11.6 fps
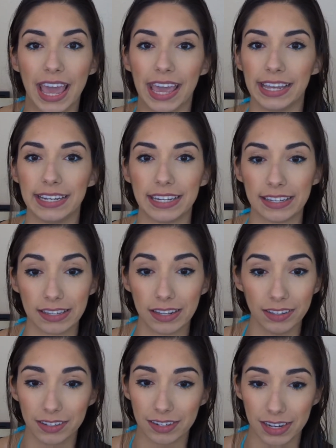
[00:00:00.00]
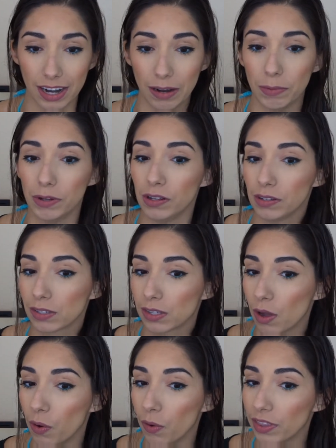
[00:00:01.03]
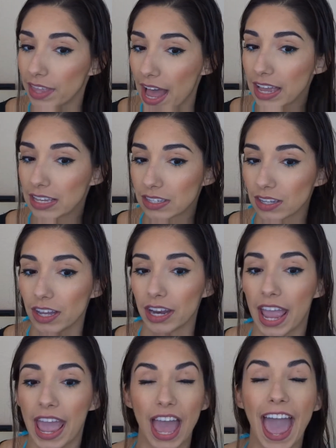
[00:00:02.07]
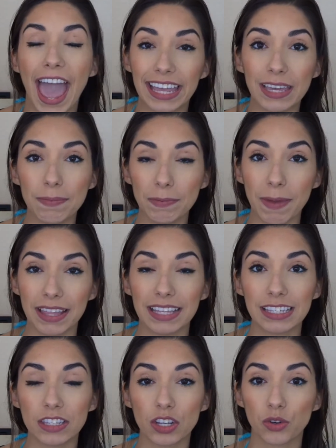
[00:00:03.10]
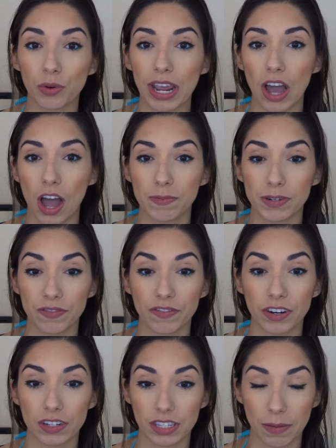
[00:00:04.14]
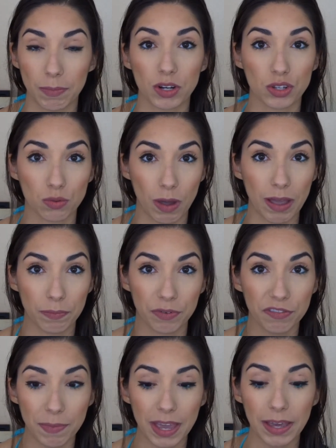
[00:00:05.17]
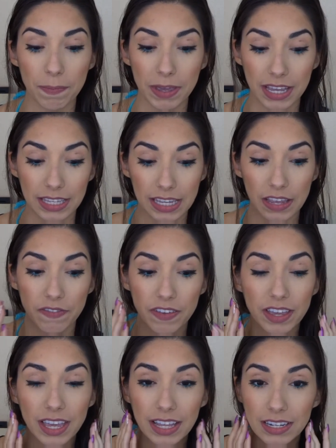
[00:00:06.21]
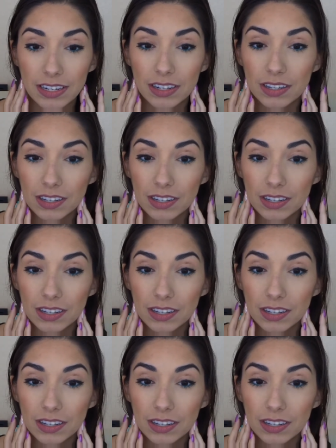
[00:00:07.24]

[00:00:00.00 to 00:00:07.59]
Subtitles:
it doesn't look terrible, so that is good. And keep in mind, this is a great option for summer sweat-proof makeup, because if it can